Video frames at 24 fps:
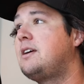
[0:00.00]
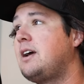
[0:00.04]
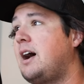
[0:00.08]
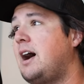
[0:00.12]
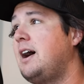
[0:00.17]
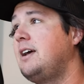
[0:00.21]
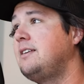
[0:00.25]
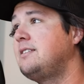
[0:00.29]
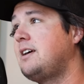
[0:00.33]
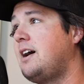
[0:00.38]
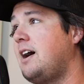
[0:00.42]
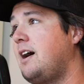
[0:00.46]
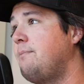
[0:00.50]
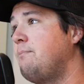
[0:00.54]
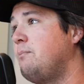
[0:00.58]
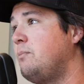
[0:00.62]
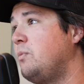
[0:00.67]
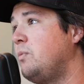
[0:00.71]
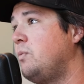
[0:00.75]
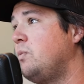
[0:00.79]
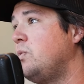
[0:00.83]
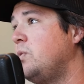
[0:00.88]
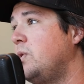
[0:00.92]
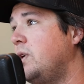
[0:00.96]
Guys, I'm
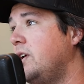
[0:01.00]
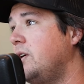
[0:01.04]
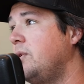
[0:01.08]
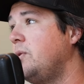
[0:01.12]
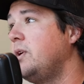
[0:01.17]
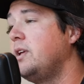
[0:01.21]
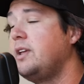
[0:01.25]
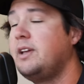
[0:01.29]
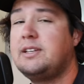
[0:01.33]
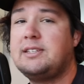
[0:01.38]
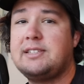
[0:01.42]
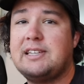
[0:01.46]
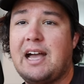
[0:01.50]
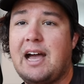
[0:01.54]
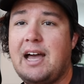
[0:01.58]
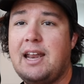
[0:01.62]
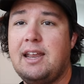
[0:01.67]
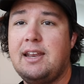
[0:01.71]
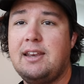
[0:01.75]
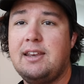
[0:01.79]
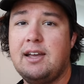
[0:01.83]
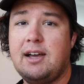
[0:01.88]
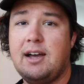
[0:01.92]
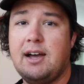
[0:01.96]
really, really
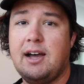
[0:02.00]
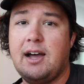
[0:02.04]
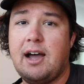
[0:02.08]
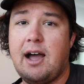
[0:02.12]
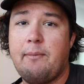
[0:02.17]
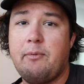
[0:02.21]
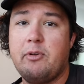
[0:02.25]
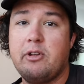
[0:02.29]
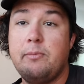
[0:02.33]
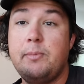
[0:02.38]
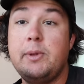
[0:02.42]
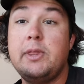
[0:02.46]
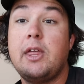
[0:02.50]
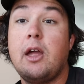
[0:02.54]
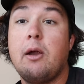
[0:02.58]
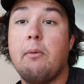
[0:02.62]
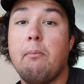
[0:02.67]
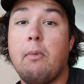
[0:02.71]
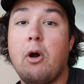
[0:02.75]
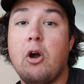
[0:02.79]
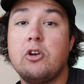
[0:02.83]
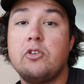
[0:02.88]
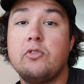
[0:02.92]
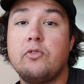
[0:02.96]
excited. I'm gonna be there
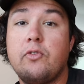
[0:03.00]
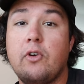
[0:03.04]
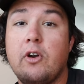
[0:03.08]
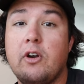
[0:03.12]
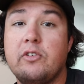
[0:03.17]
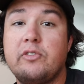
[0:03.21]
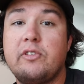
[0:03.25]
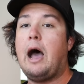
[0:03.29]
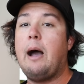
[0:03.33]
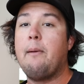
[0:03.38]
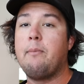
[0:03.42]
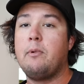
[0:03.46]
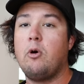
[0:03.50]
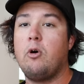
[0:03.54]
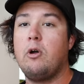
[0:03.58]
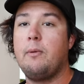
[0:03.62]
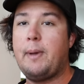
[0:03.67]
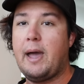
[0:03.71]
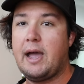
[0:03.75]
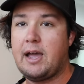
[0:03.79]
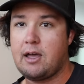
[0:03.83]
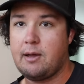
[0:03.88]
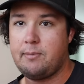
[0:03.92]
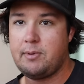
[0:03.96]
March 1st. I'm going
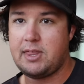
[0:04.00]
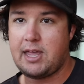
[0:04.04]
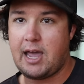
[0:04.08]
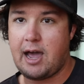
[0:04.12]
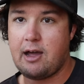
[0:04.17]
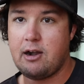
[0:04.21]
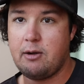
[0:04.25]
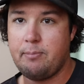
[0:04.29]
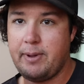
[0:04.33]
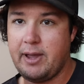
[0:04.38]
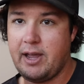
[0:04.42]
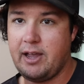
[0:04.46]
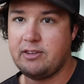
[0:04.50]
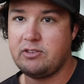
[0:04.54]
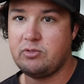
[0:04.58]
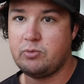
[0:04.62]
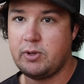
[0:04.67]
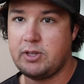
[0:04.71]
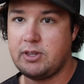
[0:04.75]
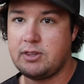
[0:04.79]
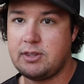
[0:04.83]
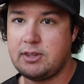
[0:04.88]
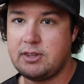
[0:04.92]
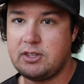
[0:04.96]
back up to the Outer Banks
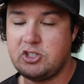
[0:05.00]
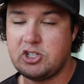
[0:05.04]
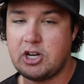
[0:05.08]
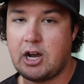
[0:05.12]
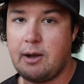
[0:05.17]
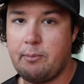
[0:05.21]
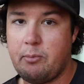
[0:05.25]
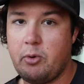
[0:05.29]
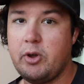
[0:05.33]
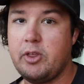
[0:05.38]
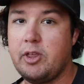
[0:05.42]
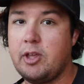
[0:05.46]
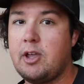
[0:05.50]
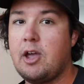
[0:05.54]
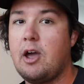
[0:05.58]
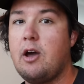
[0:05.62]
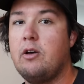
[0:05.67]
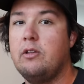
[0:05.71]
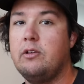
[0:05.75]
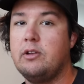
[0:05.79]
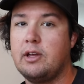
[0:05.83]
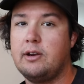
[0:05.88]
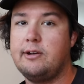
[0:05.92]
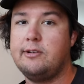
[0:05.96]
with John Boy the
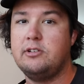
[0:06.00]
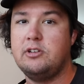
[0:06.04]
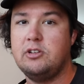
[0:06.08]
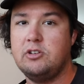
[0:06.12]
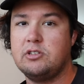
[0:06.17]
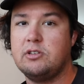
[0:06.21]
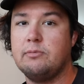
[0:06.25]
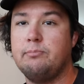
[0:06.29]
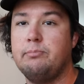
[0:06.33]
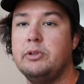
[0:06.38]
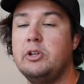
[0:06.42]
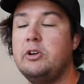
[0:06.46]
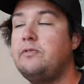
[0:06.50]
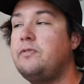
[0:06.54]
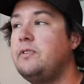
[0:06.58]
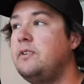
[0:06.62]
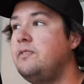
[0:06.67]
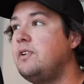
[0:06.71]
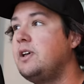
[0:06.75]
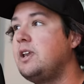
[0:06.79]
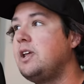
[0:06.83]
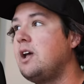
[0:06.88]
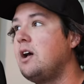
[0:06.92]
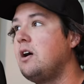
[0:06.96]
Goat and gonna do some bluefin
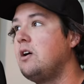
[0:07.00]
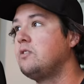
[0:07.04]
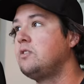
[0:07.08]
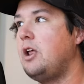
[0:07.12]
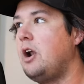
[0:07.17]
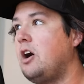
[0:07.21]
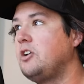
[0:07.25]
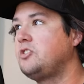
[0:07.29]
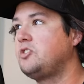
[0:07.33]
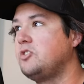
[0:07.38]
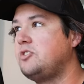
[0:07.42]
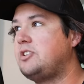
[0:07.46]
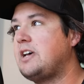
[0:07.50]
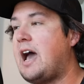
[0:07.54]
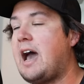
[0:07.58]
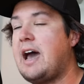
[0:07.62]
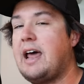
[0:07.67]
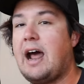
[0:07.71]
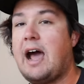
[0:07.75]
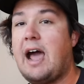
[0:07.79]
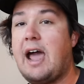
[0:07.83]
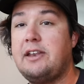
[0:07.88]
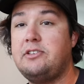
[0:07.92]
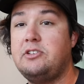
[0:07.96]
videos. And also to add,
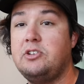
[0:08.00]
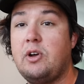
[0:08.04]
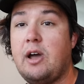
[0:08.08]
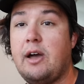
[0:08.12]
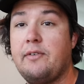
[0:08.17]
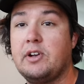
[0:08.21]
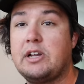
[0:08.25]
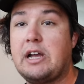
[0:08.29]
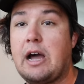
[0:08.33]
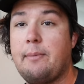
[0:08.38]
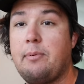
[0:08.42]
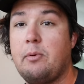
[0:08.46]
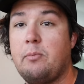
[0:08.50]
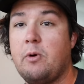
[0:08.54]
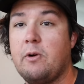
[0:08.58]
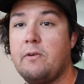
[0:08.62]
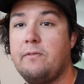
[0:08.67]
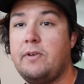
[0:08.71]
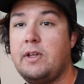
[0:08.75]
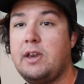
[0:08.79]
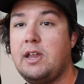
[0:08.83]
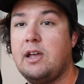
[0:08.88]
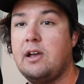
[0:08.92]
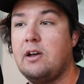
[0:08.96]
I do have a couple more
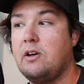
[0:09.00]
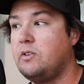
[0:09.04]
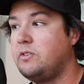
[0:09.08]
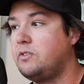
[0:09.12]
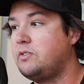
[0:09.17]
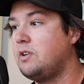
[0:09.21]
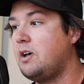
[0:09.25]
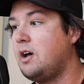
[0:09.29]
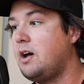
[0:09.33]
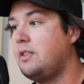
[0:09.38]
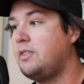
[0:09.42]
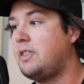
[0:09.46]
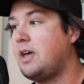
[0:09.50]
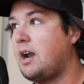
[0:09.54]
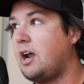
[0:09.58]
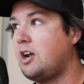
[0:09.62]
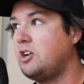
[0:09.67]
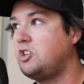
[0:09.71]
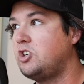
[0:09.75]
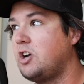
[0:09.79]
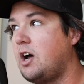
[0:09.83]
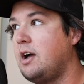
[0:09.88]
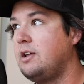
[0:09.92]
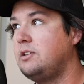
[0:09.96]
videos that I
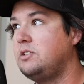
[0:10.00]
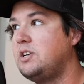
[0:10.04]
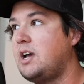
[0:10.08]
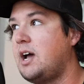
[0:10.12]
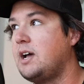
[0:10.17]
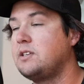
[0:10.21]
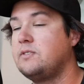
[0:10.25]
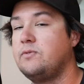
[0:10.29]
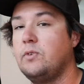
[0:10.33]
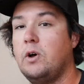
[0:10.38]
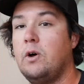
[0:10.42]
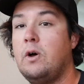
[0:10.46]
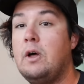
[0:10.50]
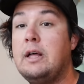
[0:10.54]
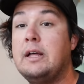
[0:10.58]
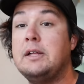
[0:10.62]
shot in Jacksonville.